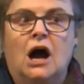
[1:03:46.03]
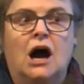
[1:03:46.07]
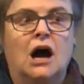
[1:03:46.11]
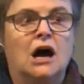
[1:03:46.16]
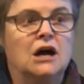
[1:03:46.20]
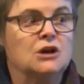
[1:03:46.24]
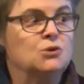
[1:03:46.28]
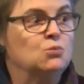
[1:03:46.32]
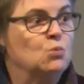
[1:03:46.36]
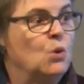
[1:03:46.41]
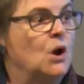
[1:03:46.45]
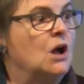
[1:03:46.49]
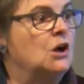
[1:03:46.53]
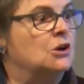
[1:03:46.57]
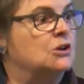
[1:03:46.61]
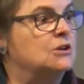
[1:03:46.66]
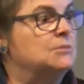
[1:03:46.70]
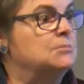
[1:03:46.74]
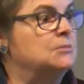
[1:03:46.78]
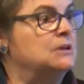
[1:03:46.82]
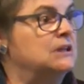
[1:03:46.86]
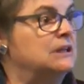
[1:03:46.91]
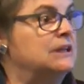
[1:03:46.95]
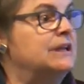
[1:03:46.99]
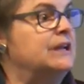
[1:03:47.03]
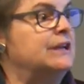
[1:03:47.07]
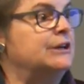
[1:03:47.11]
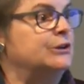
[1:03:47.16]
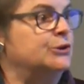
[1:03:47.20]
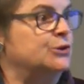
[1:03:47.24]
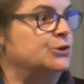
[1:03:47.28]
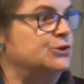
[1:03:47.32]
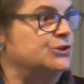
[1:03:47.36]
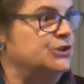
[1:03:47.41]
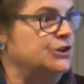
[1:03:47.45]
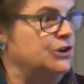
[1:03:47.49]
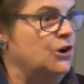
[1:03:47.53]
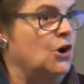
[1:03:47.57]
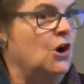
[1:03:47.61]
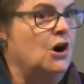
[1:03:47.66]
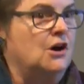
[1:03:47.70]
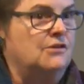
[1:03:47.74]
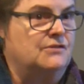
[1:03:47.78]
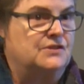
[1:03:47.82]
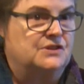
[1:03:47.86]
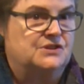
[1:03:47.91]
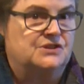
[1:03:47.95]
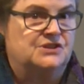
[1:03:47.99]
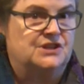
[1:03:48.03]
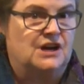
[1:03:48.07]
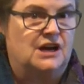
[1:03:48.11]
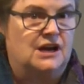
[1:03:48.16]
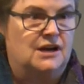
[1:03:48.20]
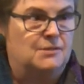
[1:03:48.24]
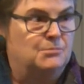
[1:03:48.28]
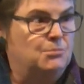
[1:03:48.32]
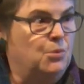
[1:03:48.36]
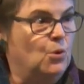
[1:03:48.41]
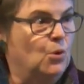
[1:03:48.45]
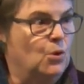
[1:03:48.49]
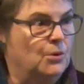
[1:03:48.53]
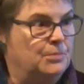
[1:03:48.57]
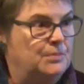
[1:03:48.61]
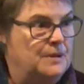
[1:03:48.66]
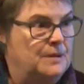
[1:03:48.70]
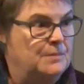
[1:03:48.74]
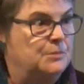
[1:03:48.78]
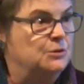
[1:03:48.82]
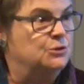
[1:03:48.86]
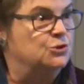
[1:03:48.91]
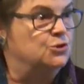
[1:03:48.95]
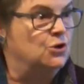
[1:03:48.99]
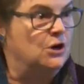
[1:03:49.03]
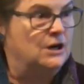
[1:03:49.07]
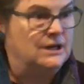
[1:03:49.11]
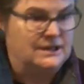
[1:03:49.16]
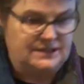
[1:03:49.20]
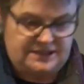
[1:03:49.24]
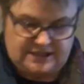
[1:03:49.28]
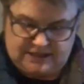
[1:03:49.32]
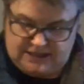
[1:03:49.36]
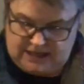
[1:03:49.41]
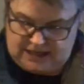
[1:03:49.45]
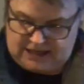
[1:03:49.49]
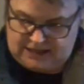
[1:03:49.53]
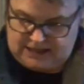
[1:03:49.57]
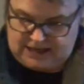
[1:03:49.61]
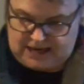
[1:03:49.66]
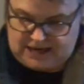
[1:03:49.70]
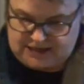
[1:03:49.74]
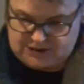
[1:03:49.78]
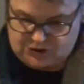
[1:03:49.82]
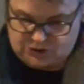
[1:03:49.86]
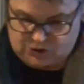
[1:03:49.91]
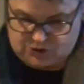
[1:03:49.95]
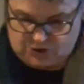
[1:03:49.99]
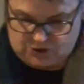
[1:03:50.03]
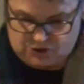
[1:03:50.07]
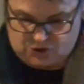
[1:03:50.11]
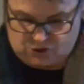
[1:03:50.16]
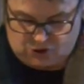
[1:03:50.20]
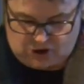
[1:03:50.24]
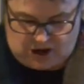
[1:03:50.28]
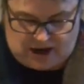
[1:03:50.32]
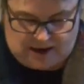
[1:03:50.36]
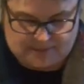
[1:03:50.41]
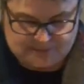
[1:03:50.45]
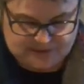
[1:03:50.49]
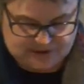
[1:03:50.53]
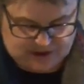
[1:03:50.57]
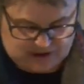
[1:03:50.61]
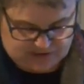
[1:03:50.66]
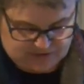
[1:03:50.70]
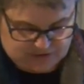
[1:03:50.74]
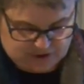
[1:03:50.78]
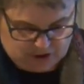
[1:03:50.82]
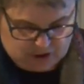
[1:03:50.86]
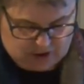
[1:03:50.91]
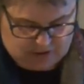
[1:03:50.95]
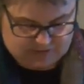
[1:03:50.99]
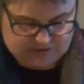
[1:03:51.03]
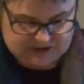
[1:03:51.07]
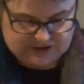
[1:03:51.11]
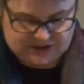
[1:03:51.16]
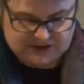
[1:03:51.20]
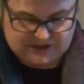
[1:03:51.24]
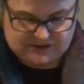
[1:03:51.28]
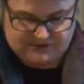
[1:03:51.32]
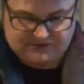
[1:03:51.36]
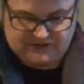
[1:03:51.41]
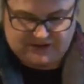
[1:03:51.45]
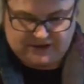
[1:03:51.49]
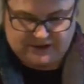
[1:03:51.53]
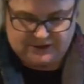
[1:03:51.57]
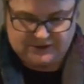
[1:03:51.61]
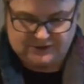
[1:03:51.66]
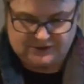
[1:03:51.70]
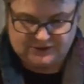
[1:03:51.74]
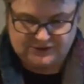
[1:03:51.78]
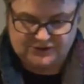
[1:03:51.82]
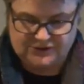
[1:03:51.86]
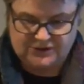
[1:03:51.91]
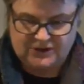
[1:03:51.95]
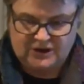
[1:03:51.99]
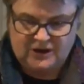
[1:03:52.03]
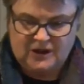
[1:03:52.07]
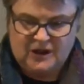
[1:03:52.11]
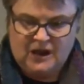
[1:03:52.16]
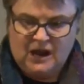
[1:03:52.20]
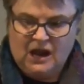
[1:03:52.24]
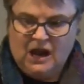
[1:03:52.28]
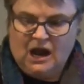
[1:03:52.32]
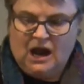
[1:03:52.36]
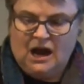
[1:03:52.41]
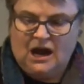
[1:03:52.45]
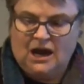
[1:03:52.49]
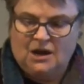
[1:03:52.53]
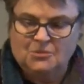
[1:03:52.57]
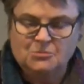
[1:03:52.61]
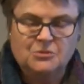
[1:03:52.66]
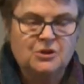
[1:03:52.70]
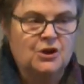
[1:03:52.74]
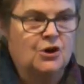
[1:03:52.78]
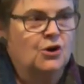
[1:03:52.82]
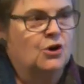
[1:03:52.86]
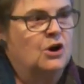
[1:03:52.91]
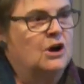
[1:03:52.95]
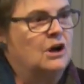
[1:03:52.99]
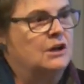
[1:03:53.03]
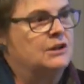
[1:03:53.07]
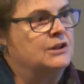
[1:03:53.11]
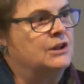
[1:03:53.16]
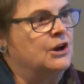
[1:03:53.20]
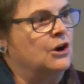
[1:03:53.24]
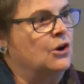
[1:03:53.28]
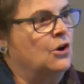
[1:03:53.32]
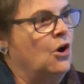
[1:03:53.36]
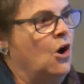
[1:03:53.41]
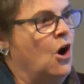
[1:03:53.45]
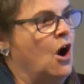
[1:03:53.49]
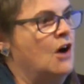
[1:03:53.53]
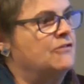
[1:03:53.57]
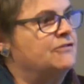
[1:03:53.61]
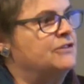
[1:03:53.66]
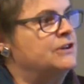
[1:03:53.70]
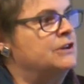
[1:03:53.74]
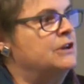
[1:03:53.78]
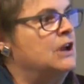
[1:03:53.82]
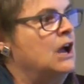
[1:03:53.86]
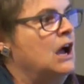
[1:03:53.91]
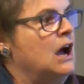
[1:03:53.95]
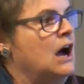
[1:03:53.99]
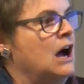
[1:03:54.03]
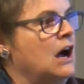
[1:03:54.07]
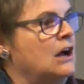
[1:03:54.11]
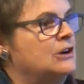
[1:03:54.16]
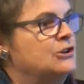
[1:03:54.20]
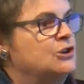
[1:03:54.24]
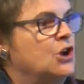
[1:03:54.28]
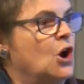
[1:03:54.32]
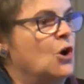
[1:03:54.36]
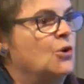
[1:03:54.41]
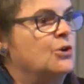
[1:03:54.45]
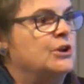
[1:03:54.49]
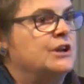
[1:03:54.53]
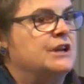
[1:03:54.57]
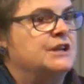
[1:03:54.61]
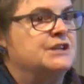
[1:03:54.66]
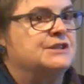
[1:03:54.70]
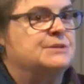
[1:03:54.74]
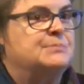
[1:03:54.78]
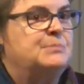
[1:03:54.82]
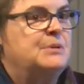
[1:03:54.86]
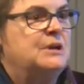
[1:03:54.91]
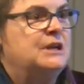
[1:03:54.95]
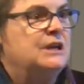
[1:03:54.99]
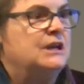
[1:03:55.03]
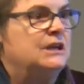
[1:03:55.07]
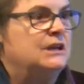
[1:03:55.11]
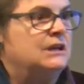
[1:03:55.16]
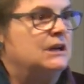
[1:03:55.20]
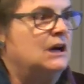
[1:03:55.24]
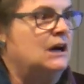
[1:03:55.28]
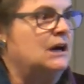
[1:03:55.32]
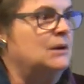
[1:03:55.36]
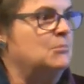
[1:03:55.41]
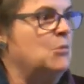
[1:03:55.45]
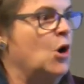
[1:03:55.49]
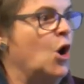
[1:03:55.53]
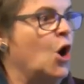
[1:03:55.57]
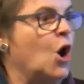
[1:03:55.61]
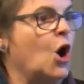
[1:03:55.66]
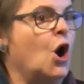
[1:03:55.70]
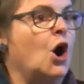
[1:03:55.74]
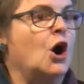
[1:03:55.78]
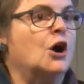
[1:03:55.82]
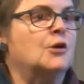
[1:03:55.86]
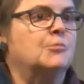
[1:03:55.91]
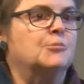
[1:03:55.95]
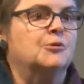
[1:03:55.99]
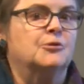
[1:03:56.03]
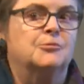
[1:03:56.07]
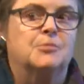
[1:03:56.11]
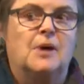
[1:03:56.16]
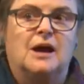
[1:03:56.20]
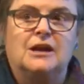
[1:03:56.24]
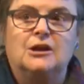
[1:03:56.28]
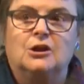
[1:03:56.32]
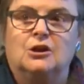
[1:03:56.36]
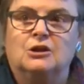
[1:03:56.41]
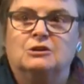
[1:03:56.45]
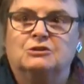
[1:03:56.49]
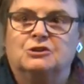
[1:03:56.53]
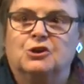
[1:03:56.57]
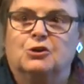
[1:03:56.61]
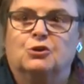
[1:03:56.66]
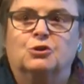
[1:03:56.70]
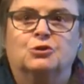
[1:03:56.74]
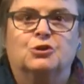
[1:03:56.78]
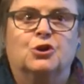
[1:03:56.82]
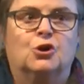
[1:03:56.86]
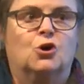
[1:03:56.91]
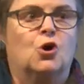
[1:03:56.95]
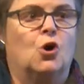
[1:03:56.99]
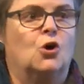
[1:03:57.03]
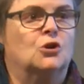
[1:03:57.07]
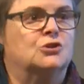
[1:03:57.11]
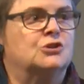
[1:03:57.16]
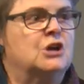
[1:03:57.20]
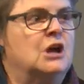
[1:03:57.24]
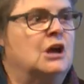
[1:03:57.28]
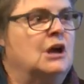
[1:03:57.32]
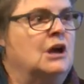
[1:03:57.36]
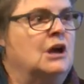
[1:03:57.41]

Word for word: unwelcome gleaners at harvest time, poor people trying to get extra crops off the harvested fields. Um, they're, uh, they're often uh, noted as being um, harbored by, uh, they're, they're called